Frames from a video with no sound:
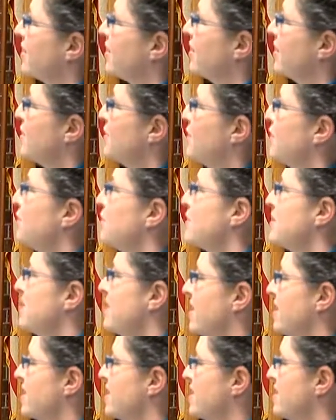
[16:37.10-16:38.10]
you were
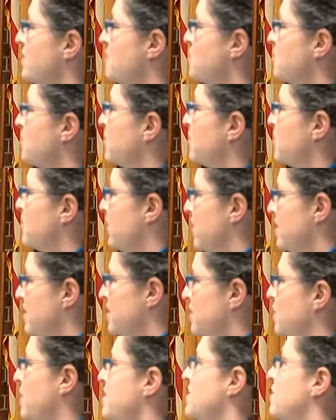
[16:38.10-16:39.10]
saying that Somerville defines
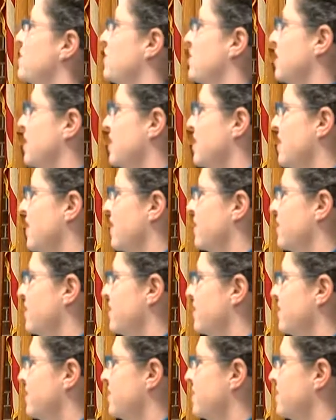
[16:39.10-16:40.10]
it quite differently than
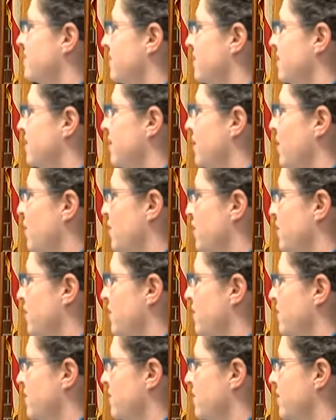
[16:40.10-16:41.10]

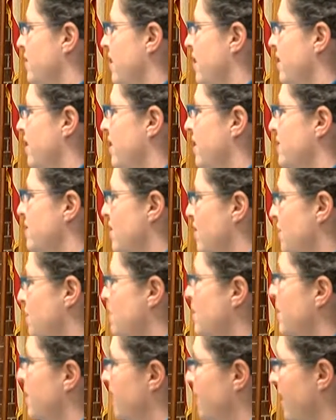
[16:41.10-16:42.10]
other areas. Are
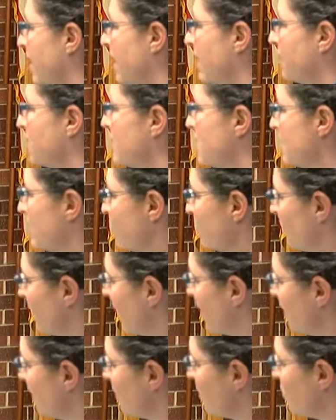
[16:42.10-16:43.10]
we allowed to
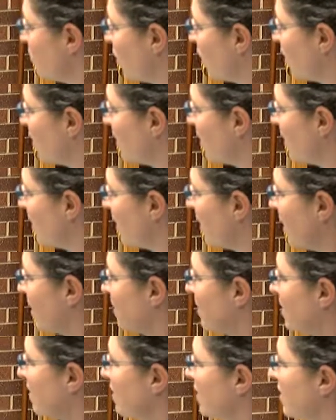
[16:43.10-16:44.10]
define it broadly?
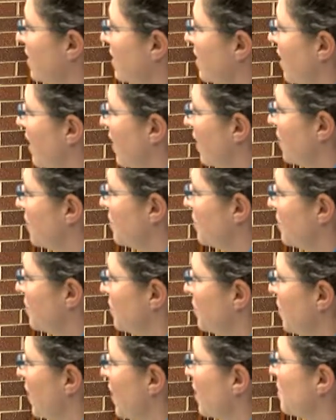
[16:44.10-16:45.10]
And
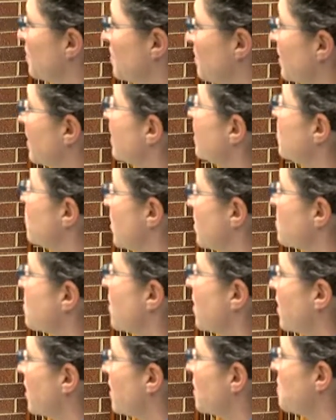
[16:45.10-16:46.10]
are we really just
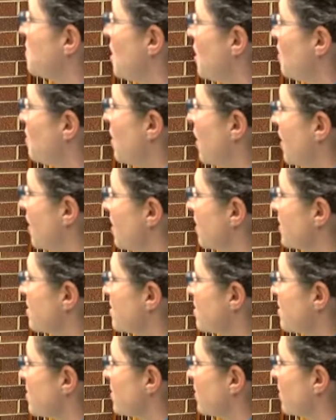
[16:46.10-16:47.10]
talking about
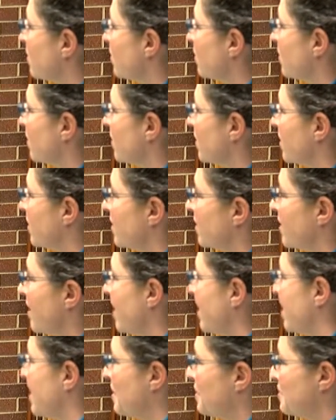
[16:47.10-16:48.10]
parks or
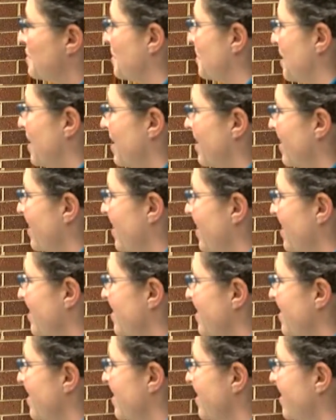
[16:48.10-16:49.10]
any outdoor
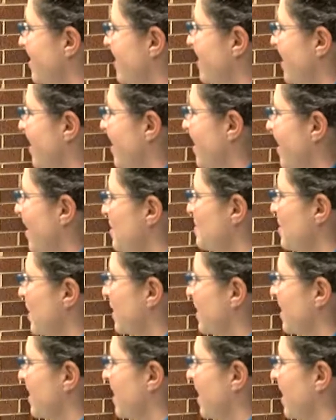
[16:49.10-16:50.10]
areas? How
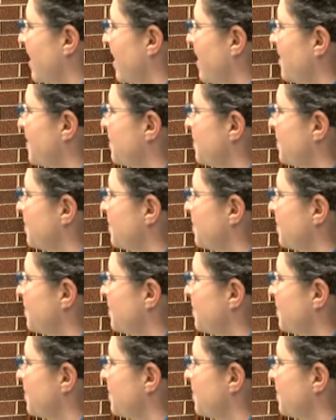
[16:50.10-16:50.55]
broad can that get?